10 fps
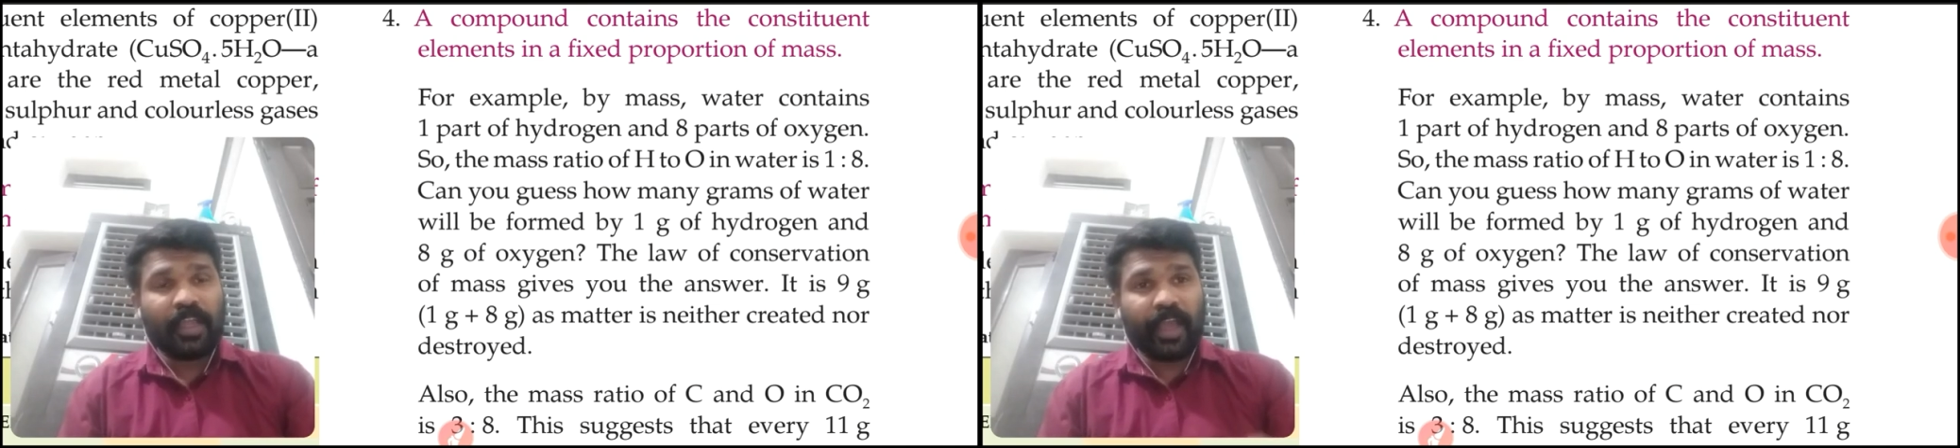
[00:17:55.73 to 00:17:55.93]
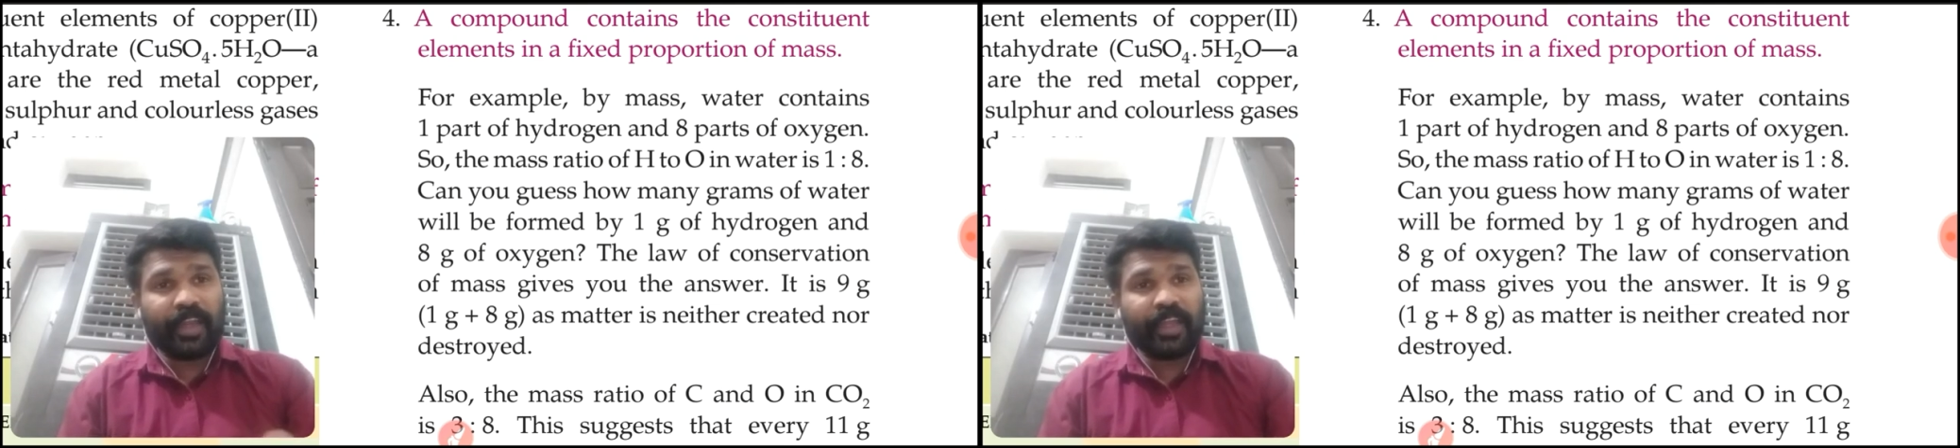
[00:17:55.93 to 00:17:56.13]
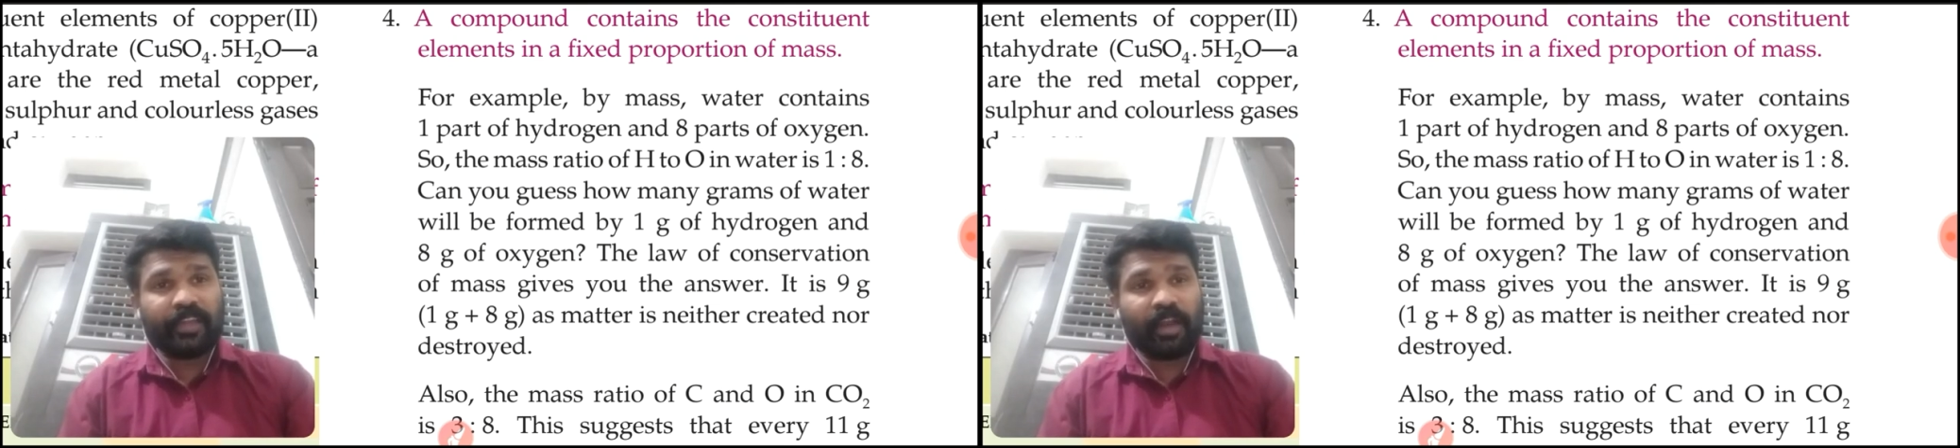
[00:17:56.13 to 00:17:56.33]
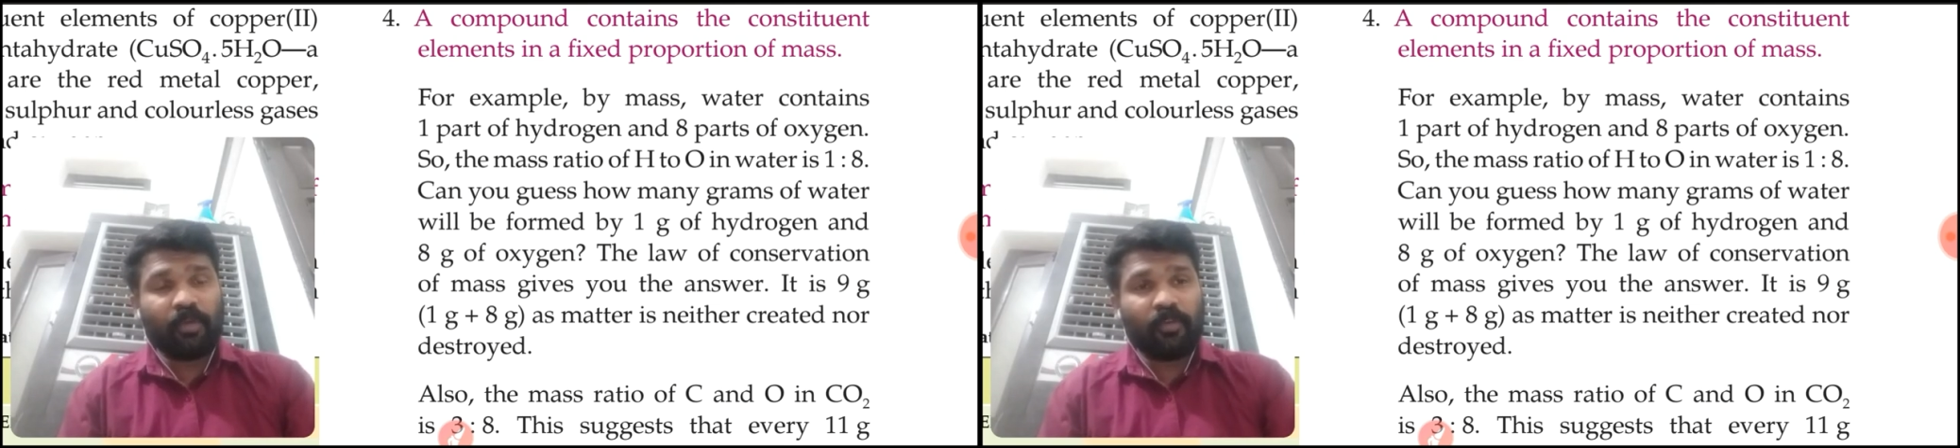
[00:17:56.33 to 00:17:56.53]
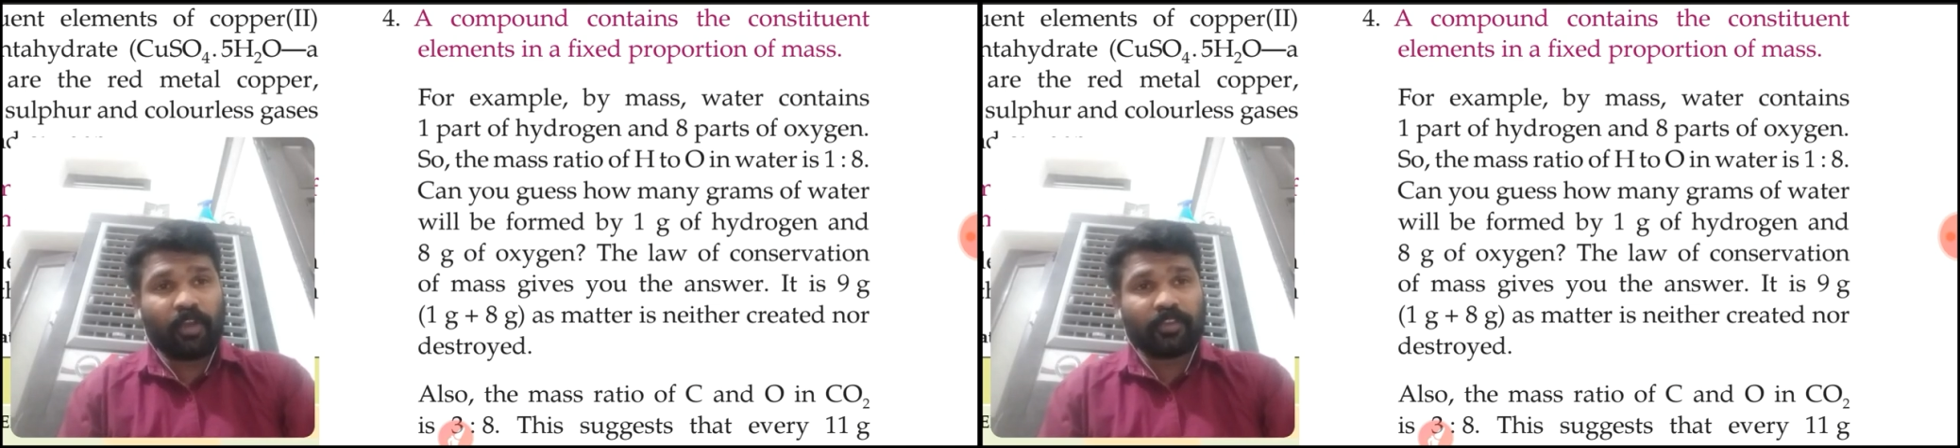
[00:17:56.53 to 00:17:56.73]
and 8 gram of
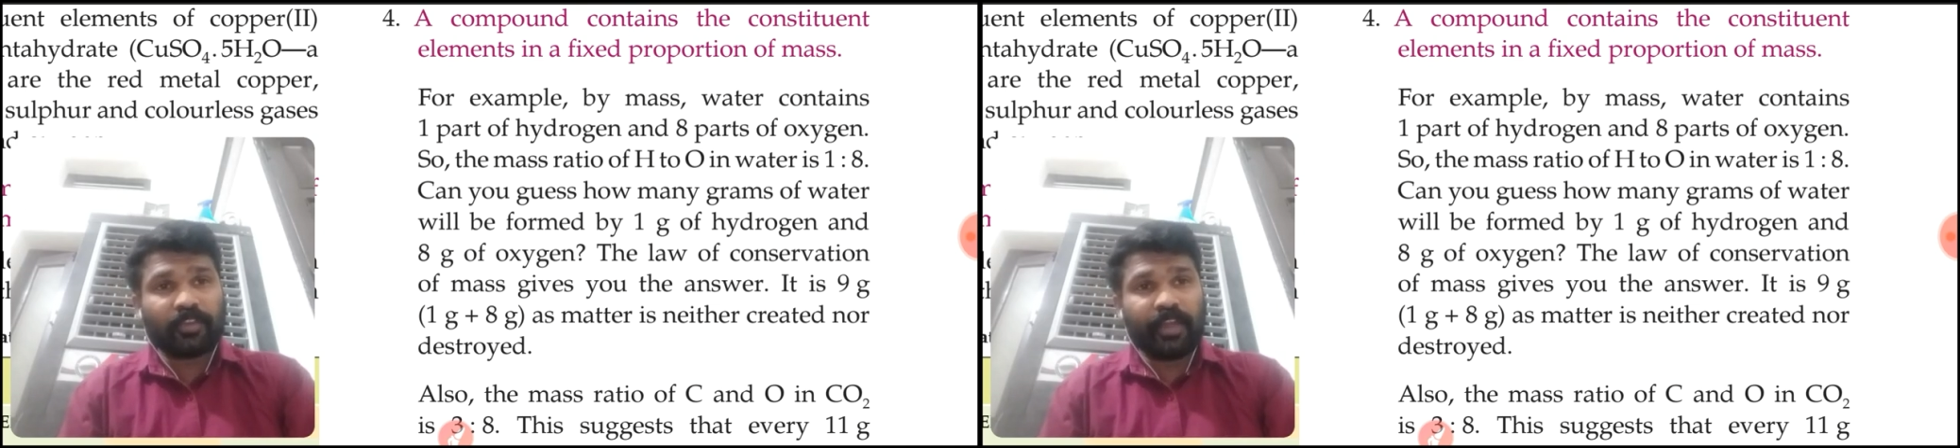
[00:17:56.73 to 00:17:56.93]
oxygen?